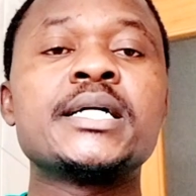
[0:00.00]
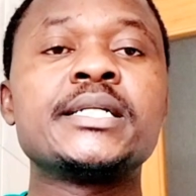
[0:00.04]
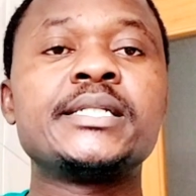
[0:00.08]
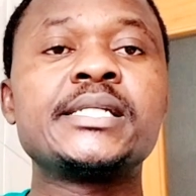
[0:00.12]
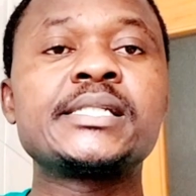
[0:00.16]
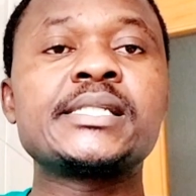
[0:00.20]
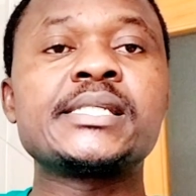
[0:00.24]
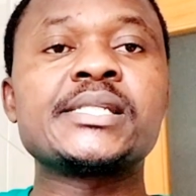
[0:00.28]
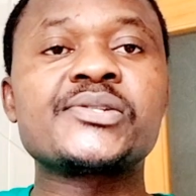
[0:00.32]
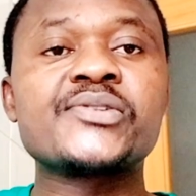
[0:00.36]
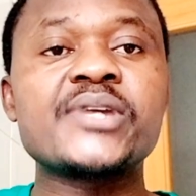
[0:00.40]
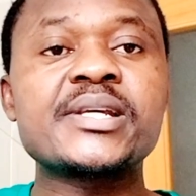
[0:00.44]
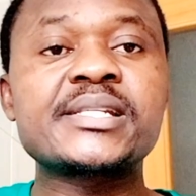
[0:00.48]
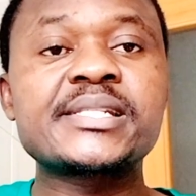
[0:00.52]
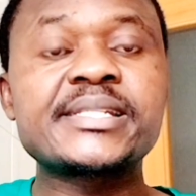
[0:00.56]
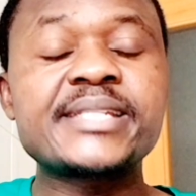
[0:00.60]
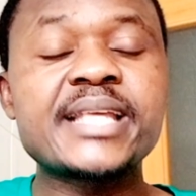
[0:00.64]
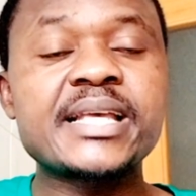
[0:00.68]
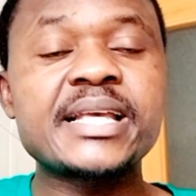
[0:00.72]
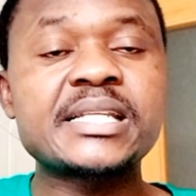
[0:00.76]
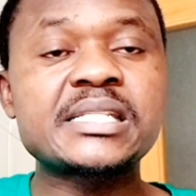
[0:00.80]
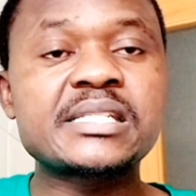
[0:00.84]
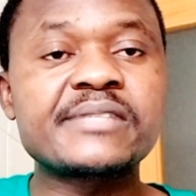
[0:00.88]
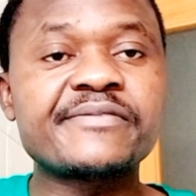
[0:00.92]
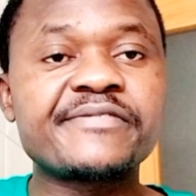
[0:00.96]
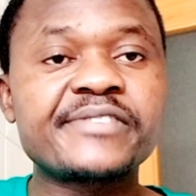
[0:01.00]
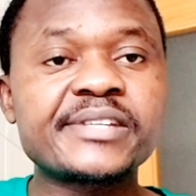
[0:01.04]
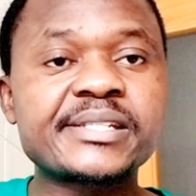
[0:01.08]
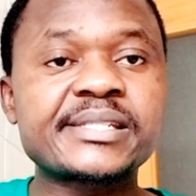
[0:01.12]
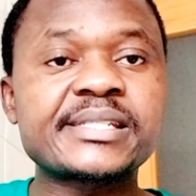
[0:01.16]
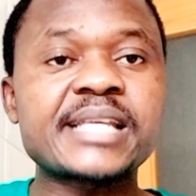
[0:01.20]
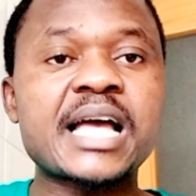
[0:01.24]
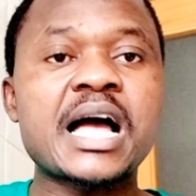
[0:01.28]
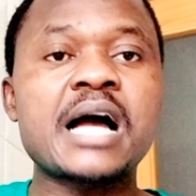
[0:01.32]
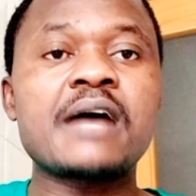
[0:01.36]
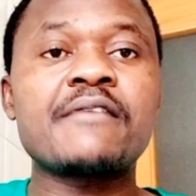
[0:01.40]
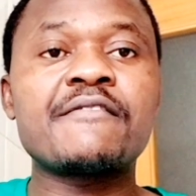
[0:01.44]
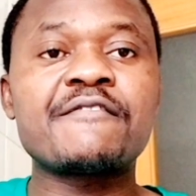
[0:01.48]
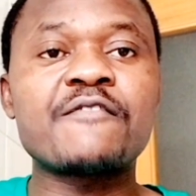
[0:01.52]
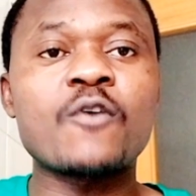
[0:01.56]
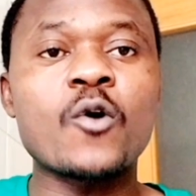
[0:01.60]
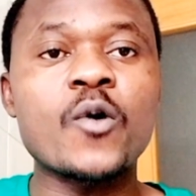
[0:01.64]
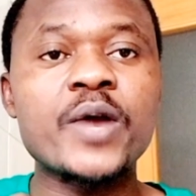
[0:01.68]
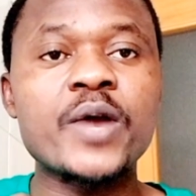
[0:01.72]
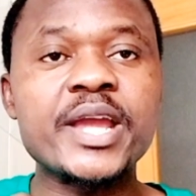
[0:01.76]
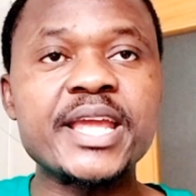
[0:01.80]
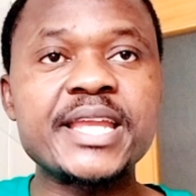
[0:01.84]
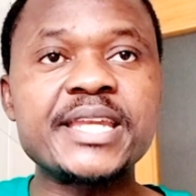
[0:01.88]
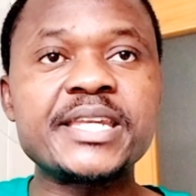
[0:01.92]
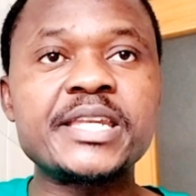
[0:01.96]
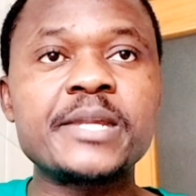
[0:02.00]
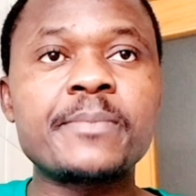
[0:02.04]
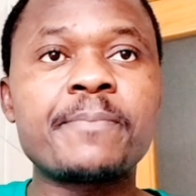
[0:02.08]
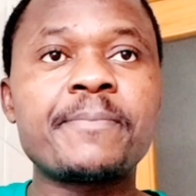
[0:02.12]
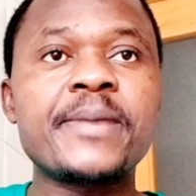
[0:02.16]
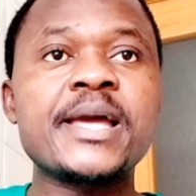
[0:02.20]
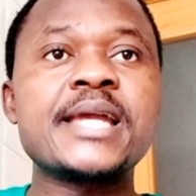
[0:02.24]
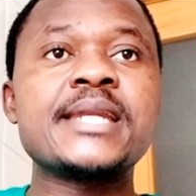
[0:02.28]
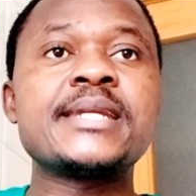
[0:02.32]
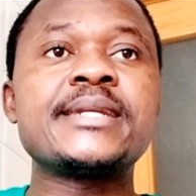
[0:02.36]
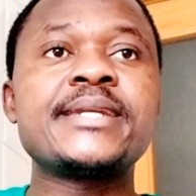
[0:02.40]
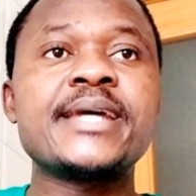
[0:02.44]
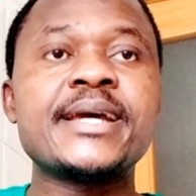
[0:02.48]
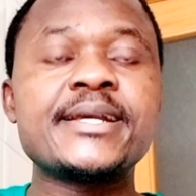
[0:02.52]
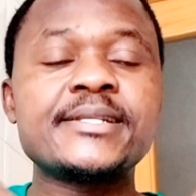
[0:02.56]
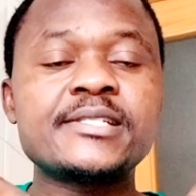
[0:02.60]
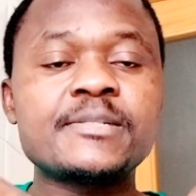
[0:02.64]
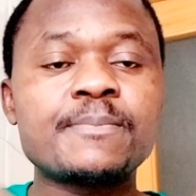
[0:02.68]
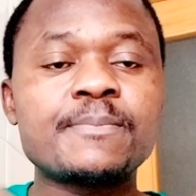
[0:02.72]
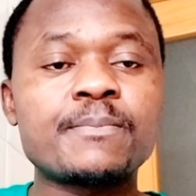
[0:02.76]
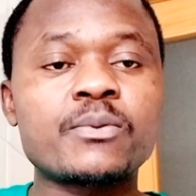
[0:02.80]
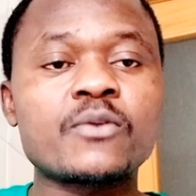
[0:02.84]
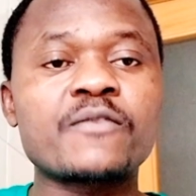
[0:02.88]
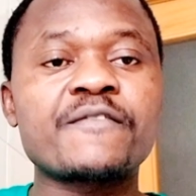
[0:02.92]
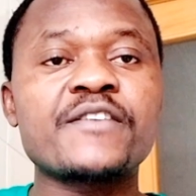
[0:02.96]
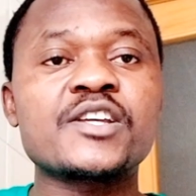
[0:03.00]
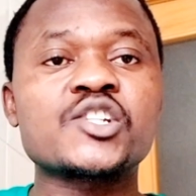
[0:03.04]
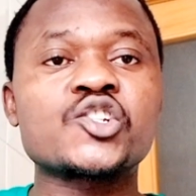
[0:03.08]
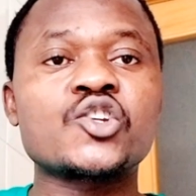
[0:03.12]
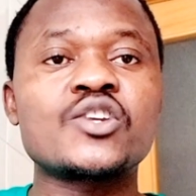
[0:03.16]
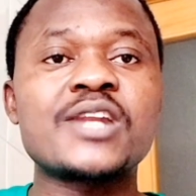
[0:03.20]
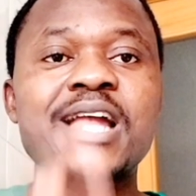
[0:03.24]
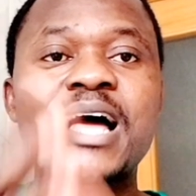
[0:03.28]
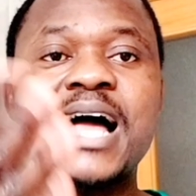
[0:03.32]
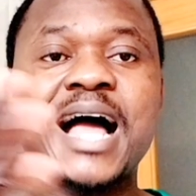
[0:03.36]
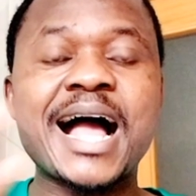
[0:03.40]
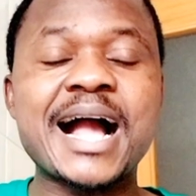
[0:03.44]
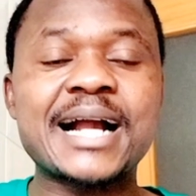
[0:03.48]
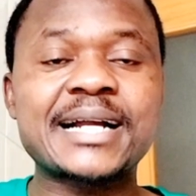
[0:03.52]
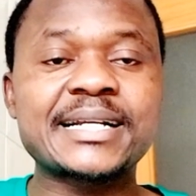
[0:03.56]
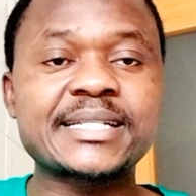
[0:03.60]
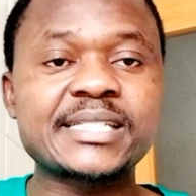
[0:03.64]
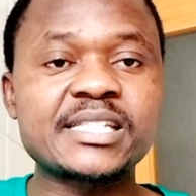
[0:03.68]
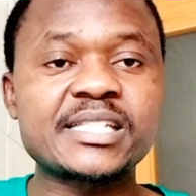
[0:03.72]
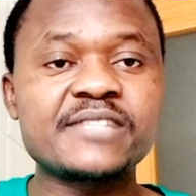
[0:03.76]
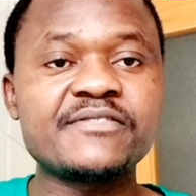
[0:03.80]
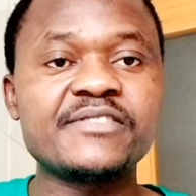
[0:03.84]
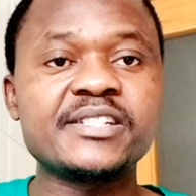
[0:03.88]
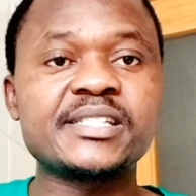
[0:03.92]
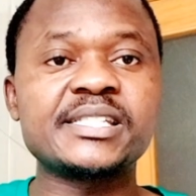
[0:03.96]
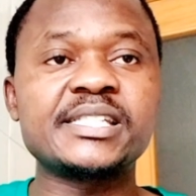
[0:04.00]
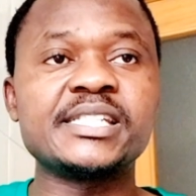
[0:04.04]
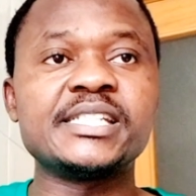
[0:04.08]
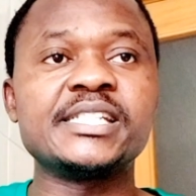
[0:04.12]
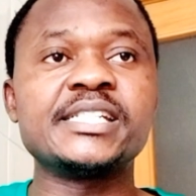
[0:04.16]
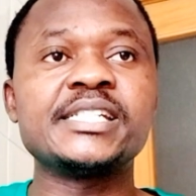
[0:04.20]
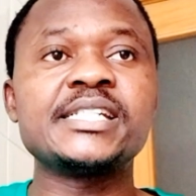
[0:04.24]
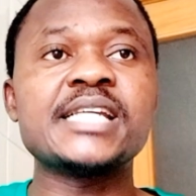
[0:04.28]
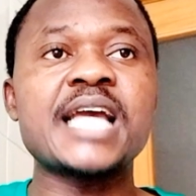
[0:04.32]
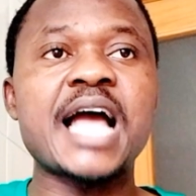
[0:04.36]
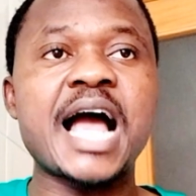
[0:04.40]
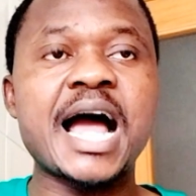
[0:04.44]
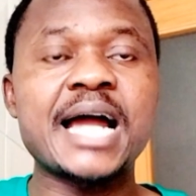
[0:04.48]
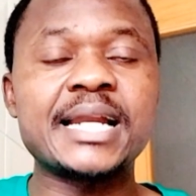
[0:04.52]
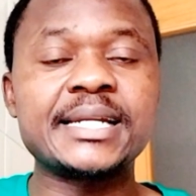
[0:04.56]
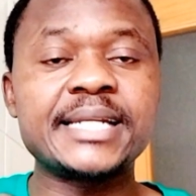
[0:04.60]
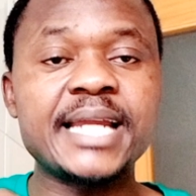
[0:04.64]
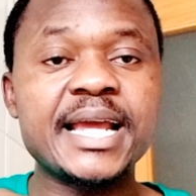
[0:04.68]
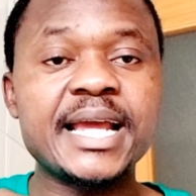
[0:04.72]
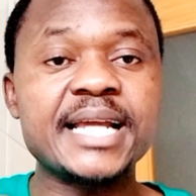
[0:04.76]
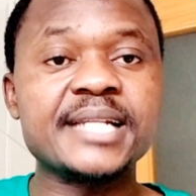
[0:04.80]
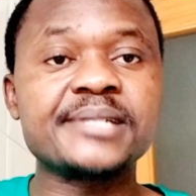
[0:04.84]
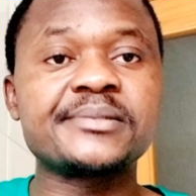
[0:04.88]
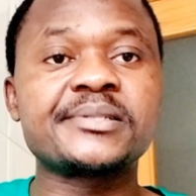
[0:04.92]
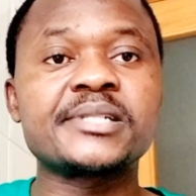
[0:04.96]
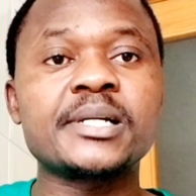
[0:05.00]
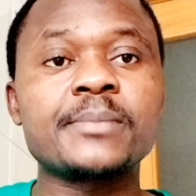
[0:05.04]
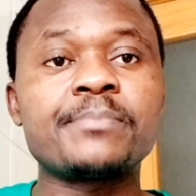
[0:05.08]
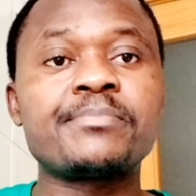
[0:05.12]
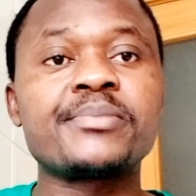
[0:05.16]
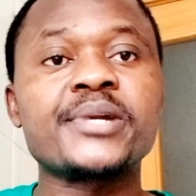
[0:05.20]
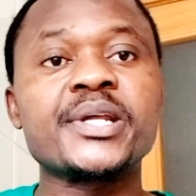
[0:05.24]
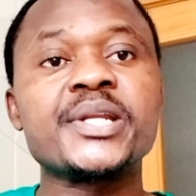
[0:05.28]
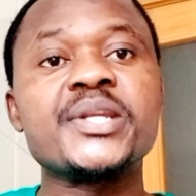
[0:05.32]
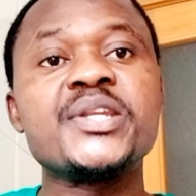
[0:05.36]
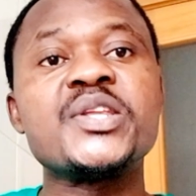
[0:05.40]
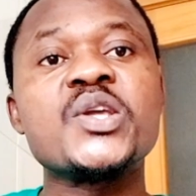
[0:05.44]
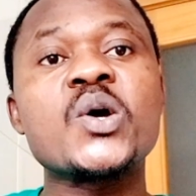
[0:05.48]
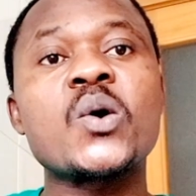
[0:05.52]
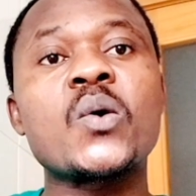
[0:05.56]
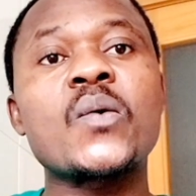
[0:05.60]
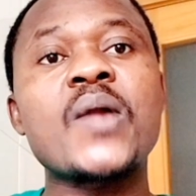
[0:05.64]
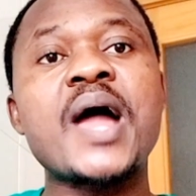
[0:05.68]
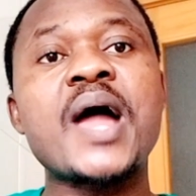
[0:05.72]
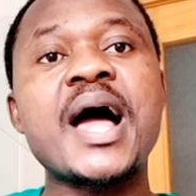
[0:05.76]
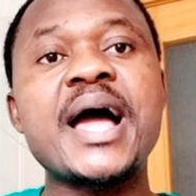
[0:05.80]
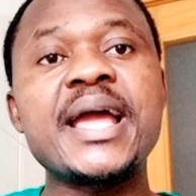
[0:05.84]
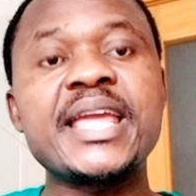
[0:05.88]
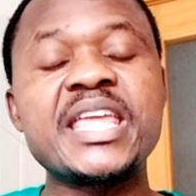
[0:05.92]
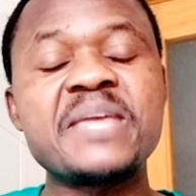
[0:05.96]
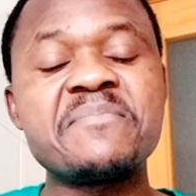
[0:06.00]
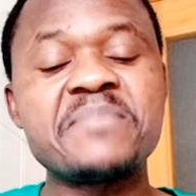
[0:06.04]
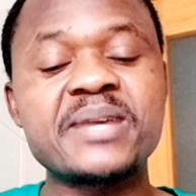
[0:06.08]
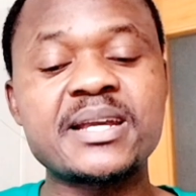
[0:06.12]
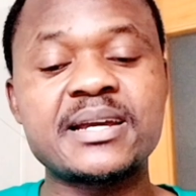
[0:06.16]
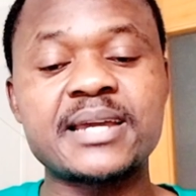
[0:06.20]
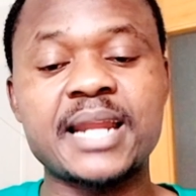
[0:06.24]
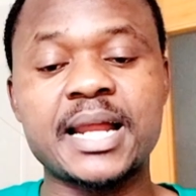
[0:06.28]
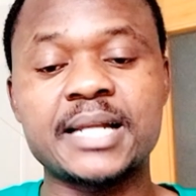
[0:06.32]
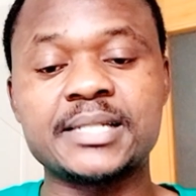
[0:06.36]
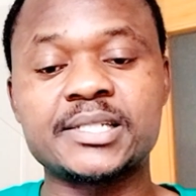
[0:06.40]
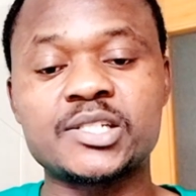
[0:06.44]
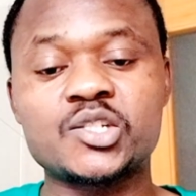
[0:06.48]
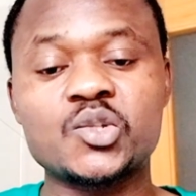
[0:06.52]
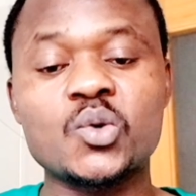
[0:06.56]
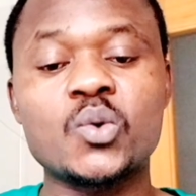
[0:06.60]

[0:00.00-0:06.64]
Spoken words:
this is residence visa for independent professional activity and entrepreneurial immigrants.